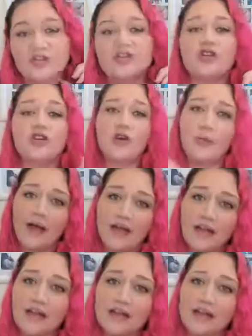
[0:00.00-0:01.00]
you can go
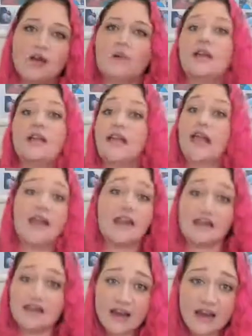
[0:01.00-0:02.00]
back in and quickly
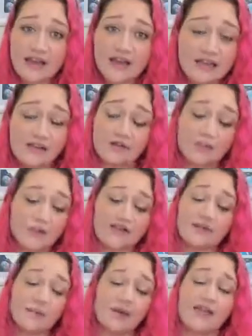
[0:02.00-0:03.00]
edit any little
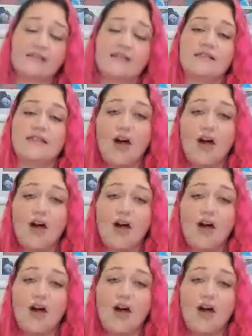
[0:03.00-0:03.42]
bits and pieces.